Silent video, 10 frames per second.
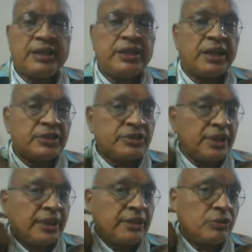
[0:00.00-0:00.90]
and they
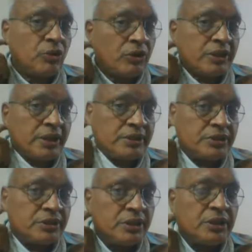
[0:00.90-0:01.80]
understand
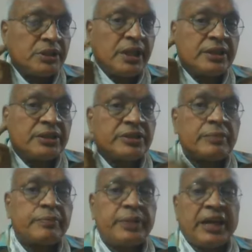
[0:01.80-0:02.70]
contracts, they
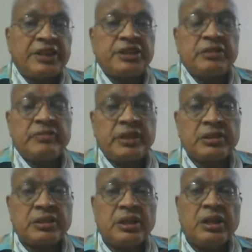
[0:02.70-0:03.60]
understand practical work.